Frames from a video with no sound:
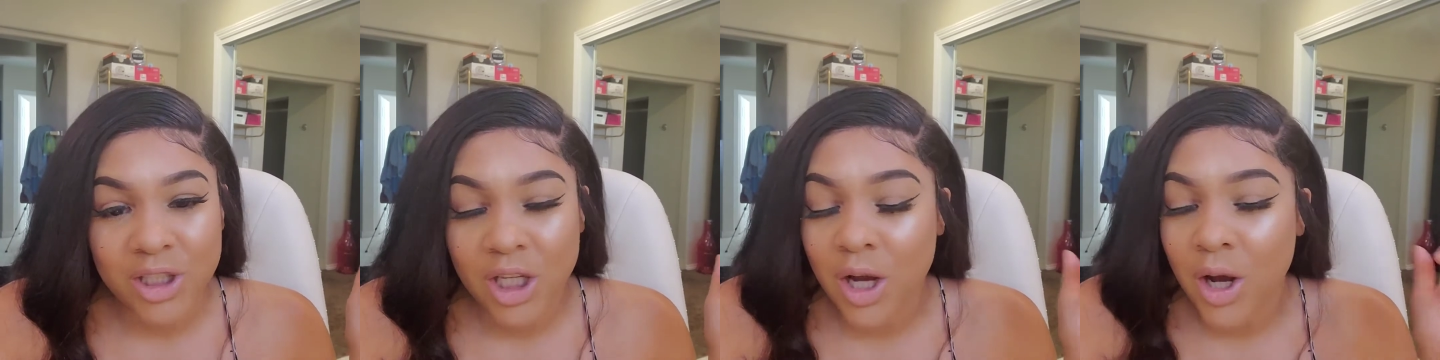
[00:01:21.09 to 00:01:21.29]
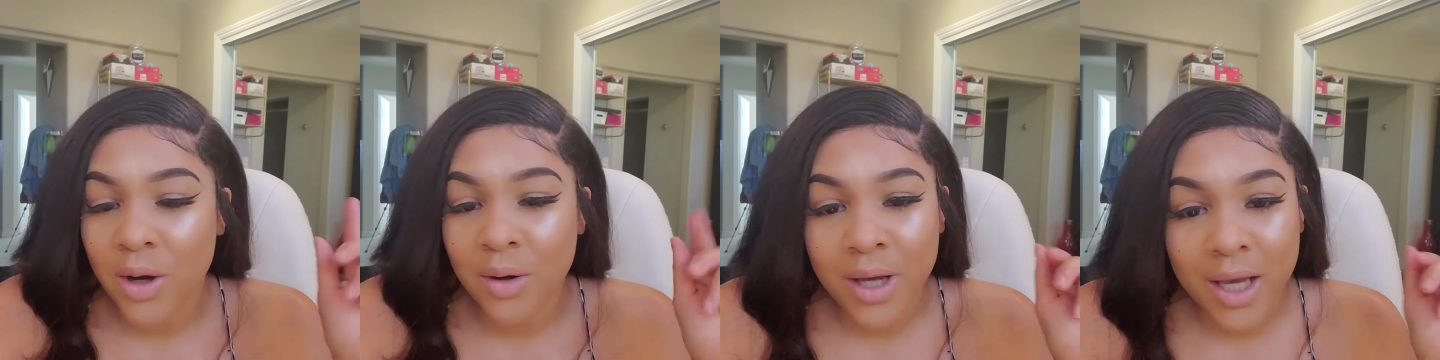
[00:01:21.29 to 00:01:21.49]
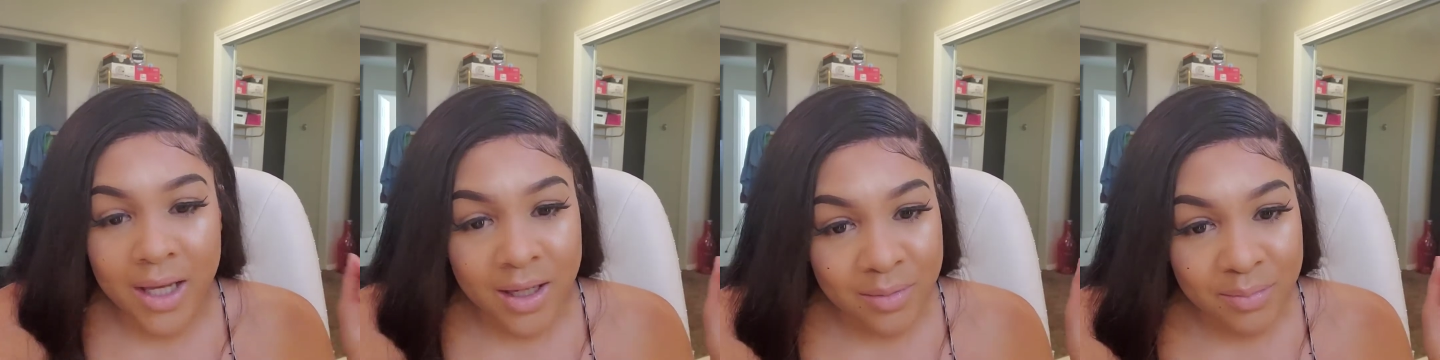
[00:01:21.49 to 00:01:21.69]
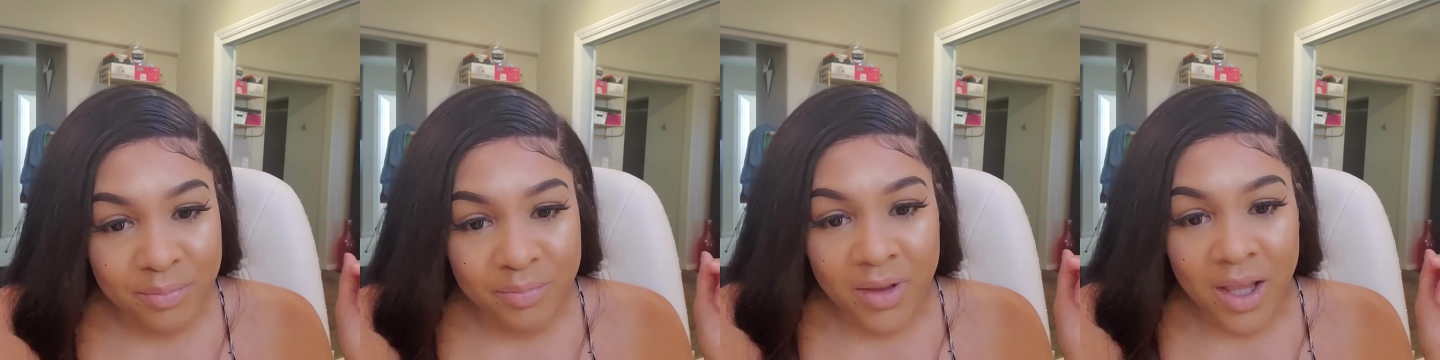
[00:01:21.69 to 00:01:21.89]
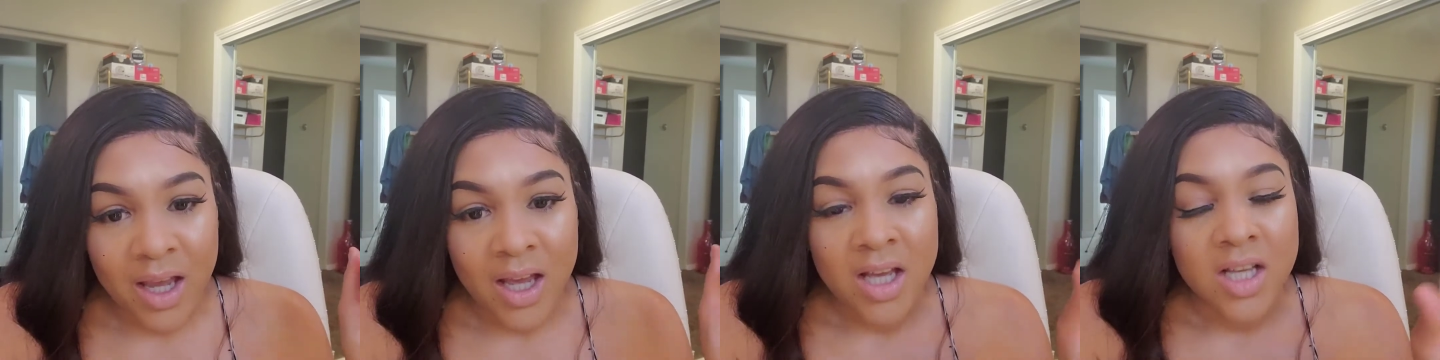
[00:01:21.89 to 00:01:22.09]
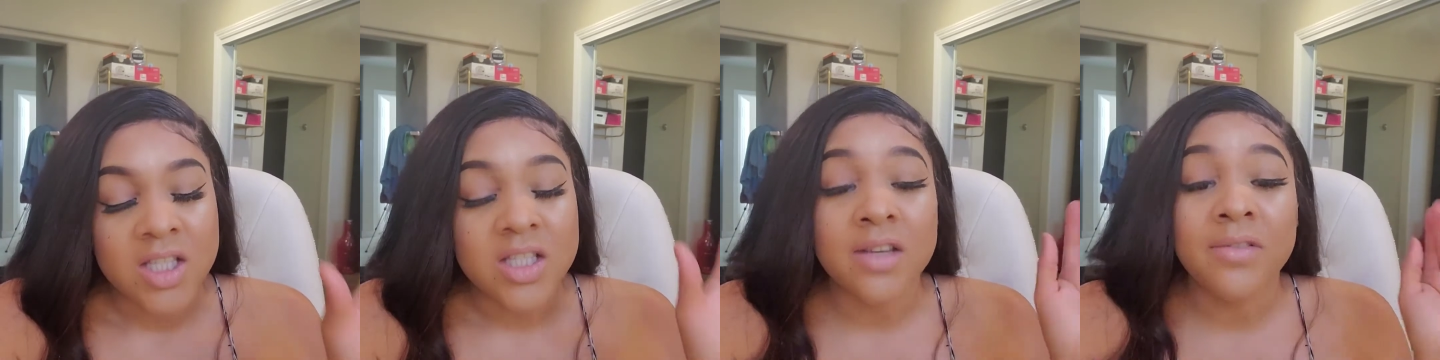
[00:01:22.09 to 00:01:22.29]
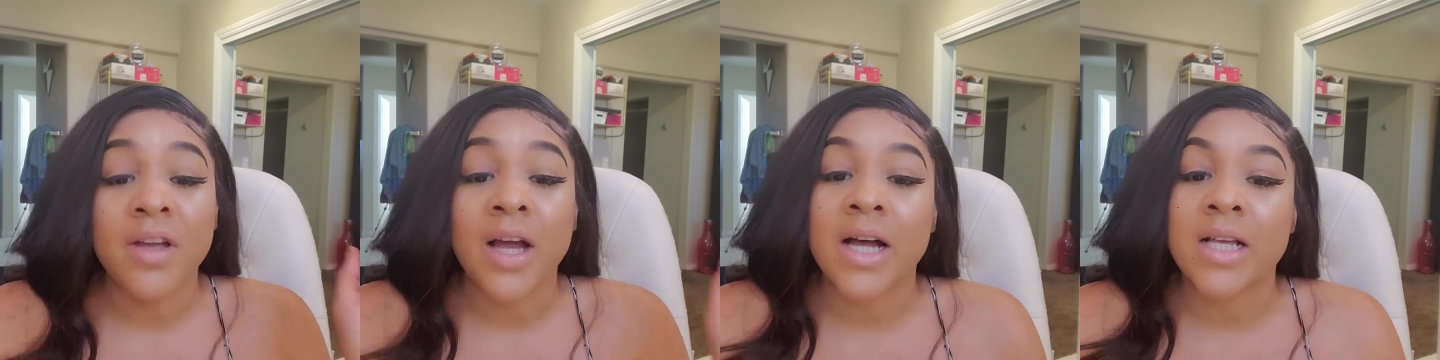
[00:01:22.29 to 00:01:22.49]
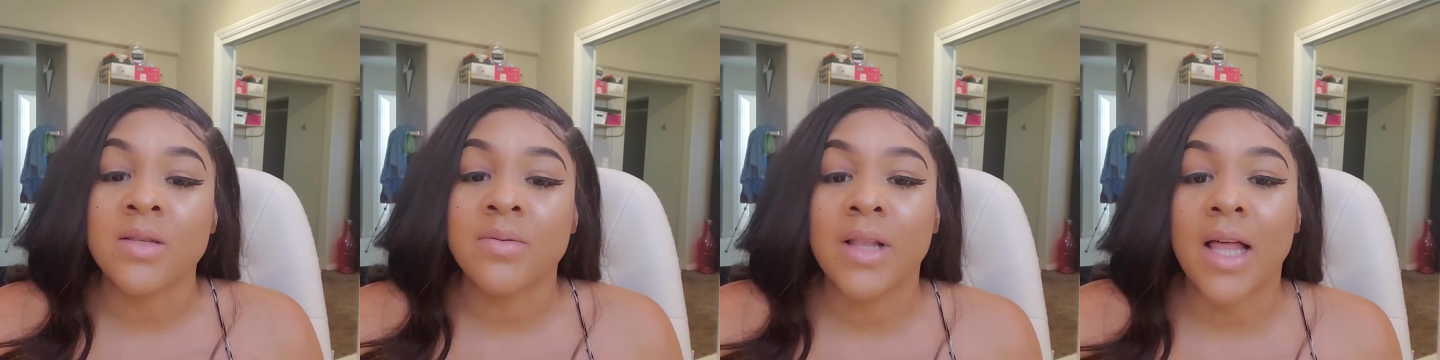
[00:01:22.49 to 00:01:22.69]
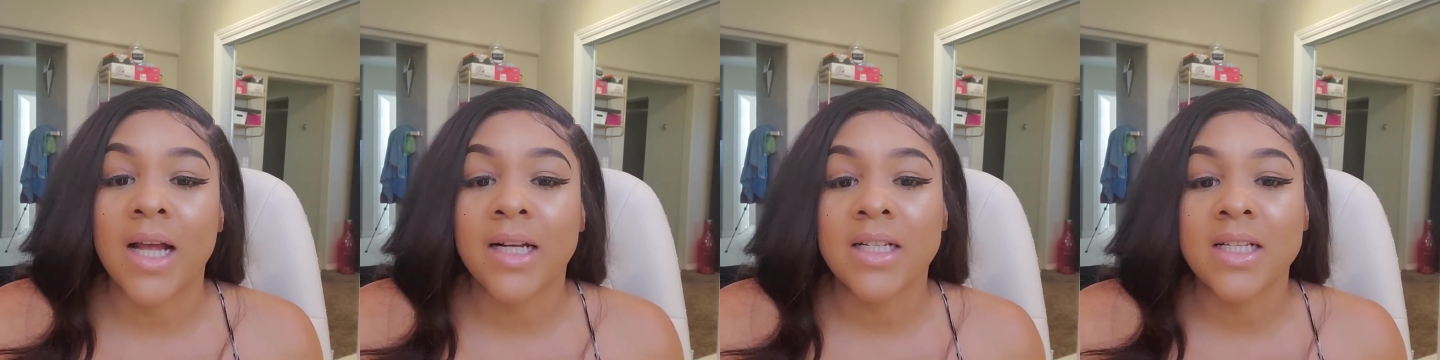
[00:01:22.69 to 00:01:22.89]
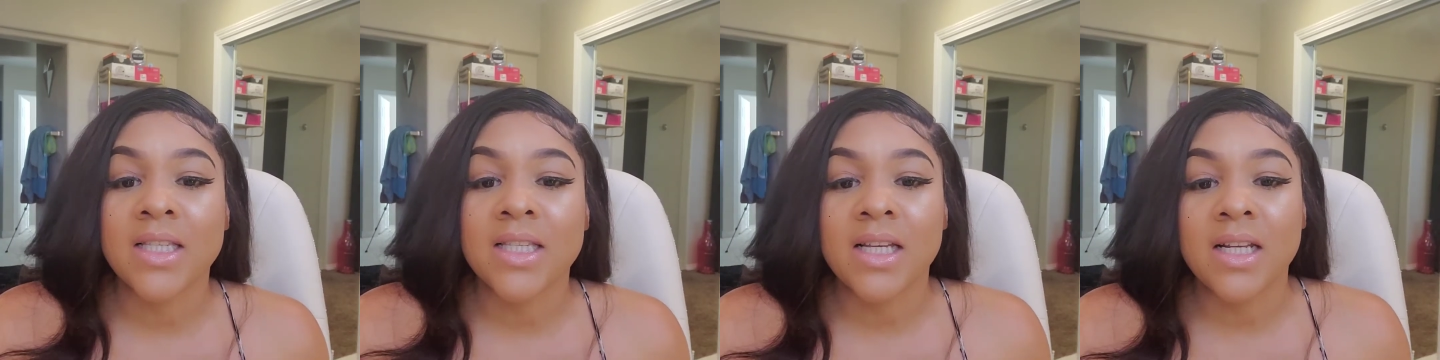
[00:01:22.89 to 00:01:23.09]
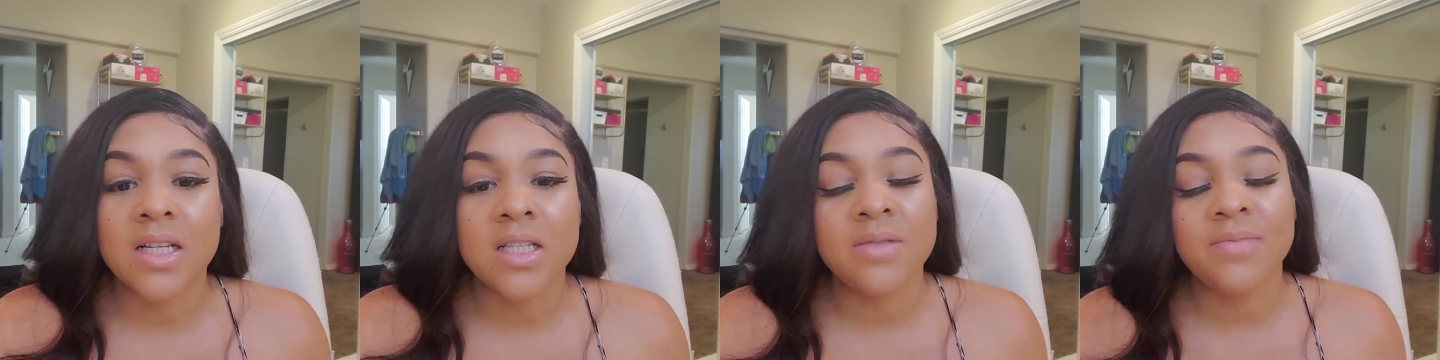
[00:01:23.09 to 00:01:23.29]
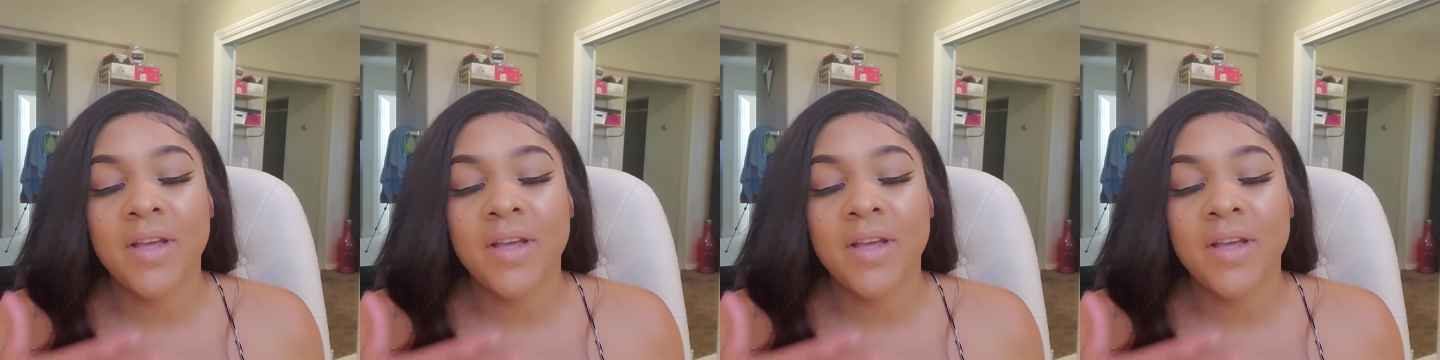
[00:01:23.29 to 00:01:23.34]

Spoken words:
Okay? So if you guys would like to see this